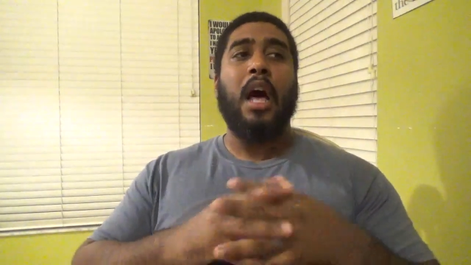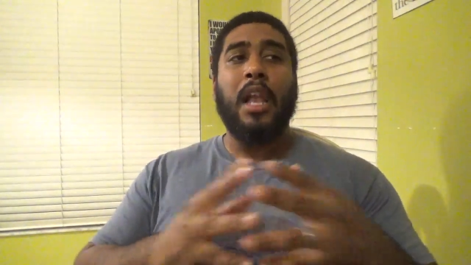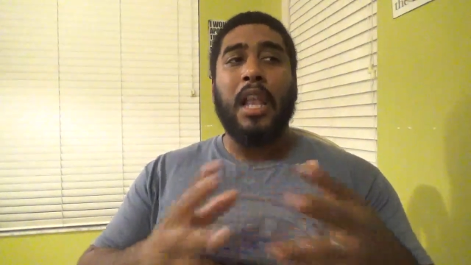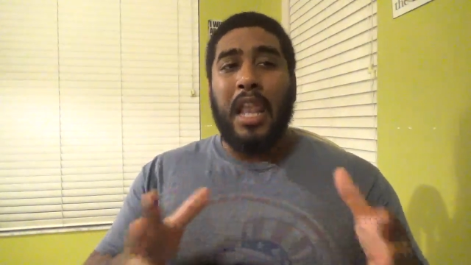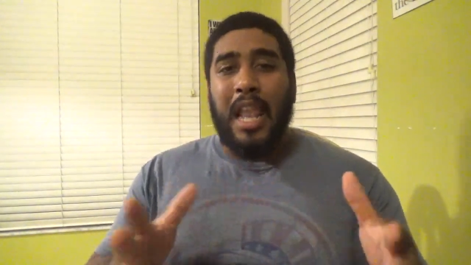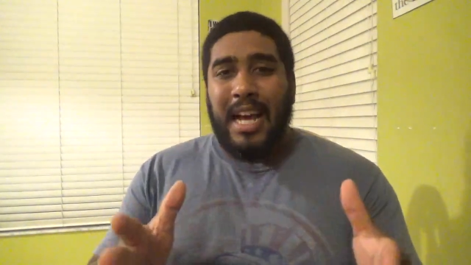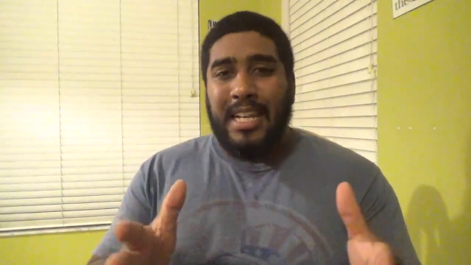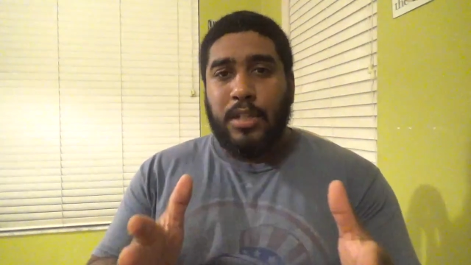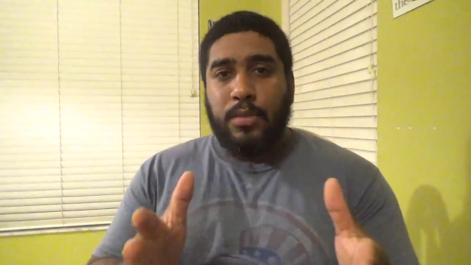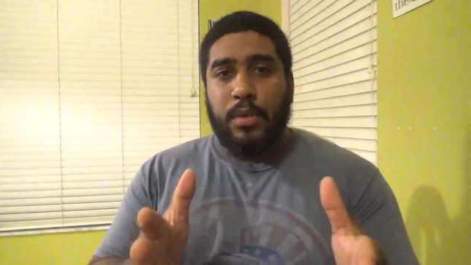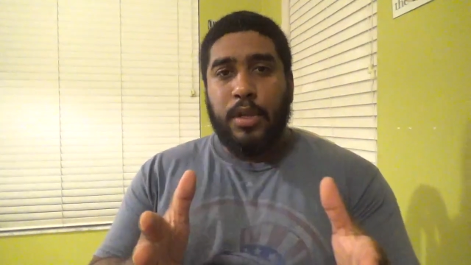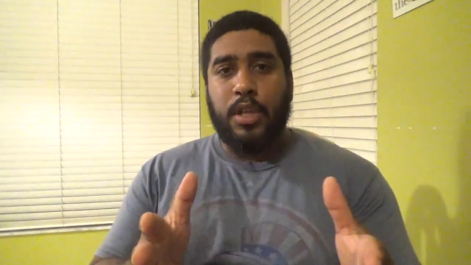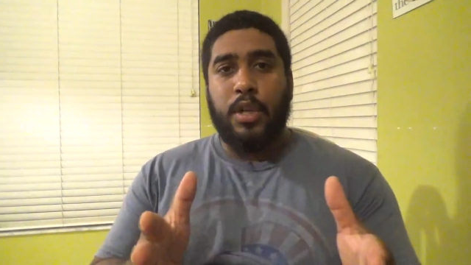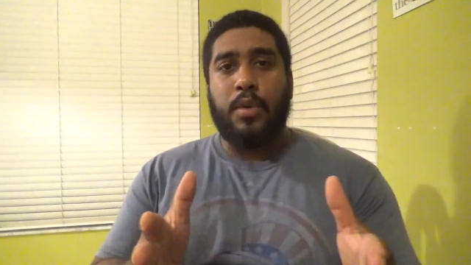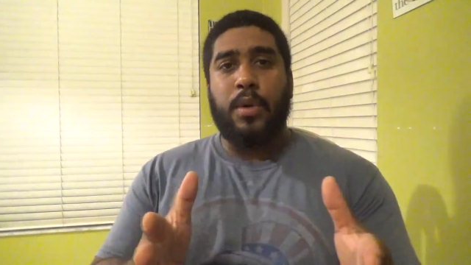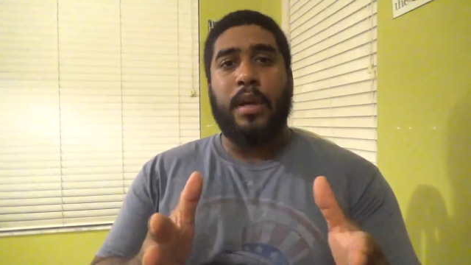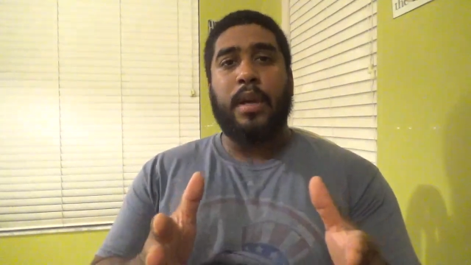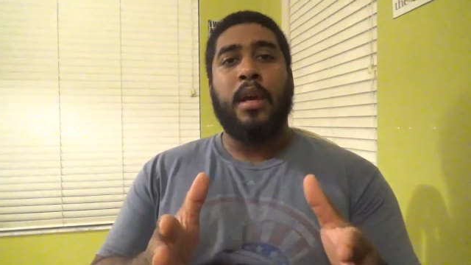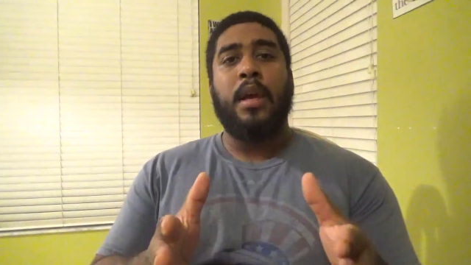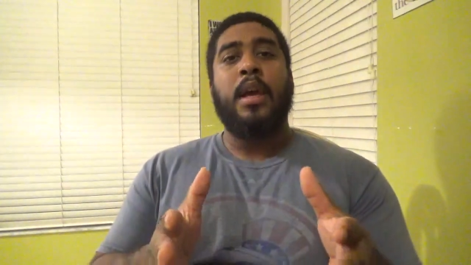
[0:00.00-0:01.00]
unless we're
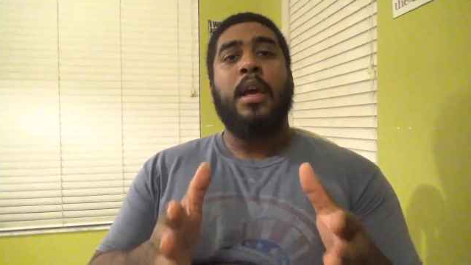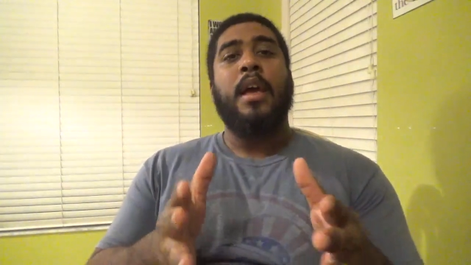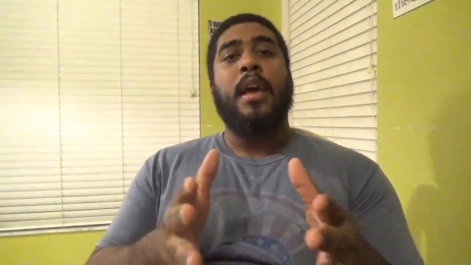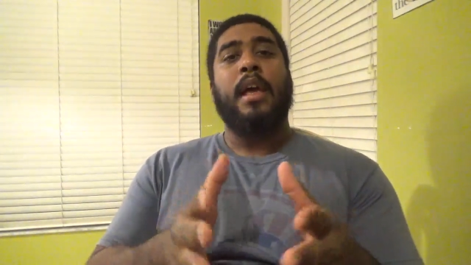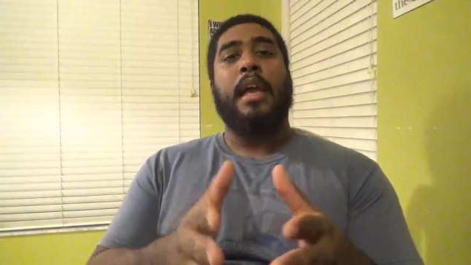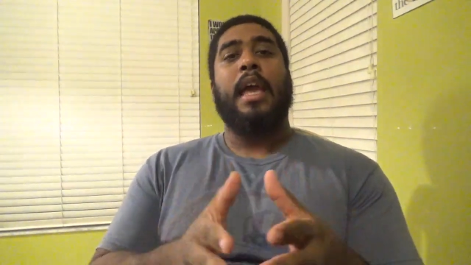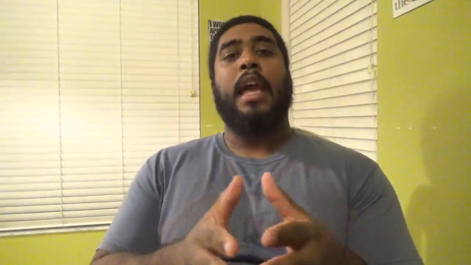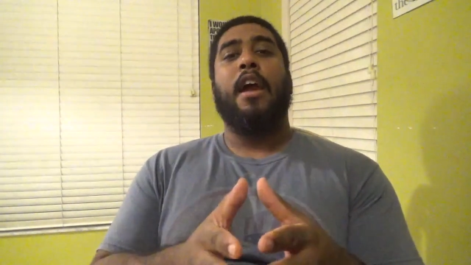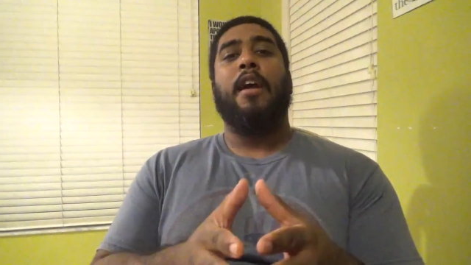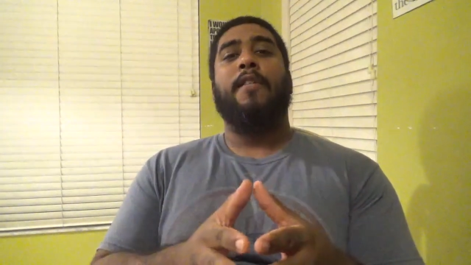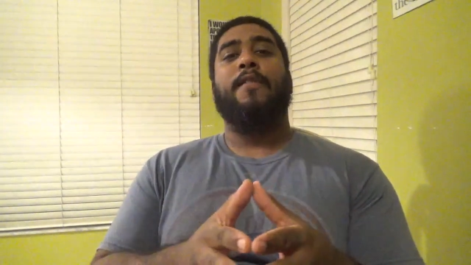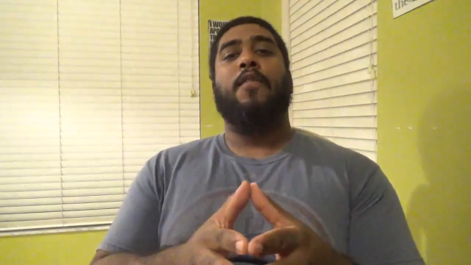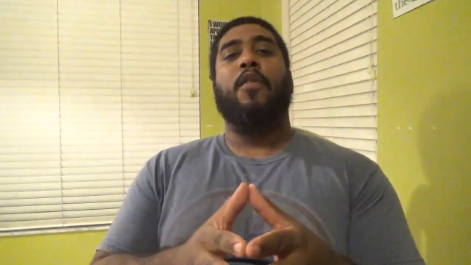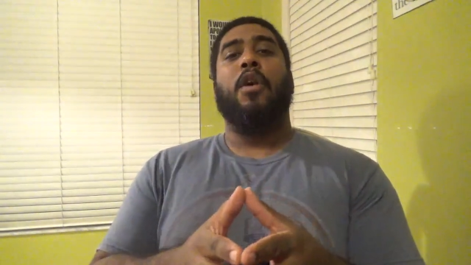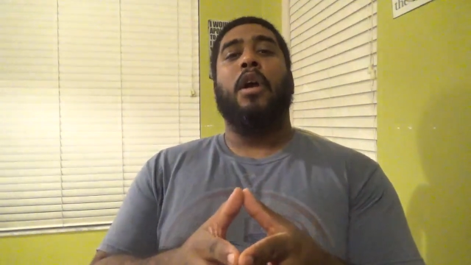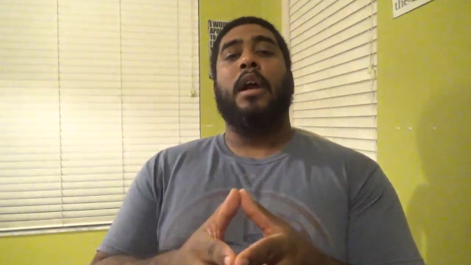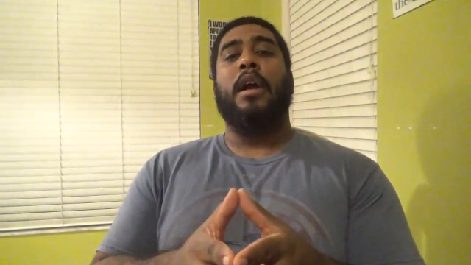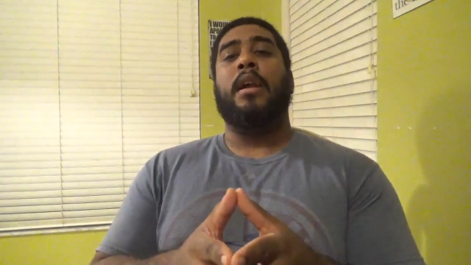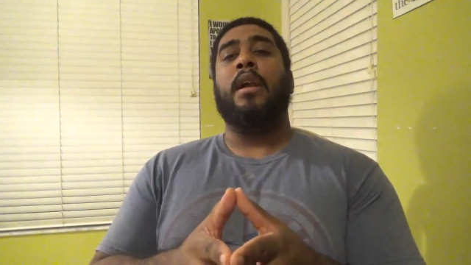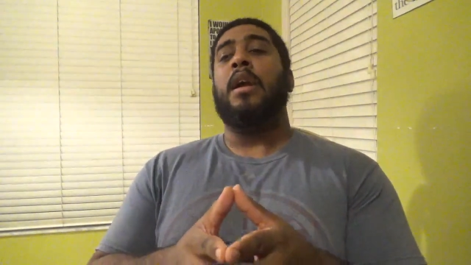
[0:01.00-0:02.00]
doing care
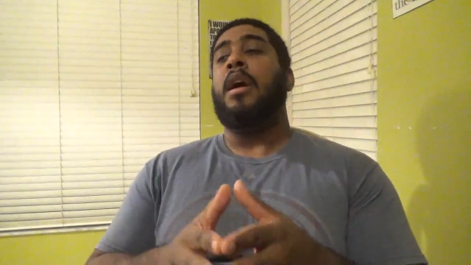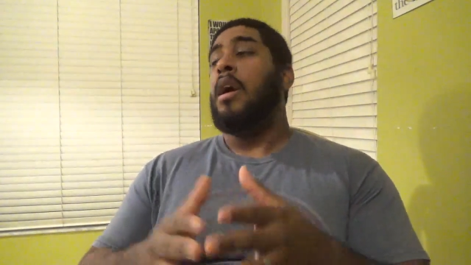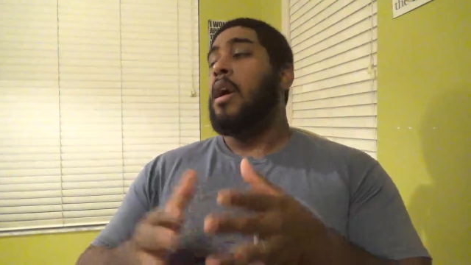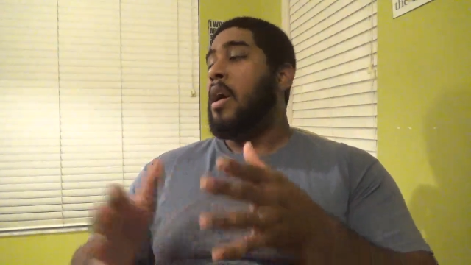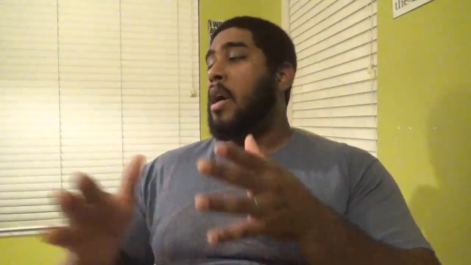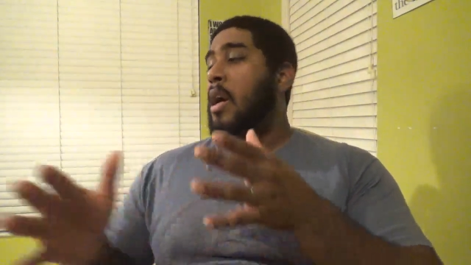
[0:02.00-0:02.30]
for an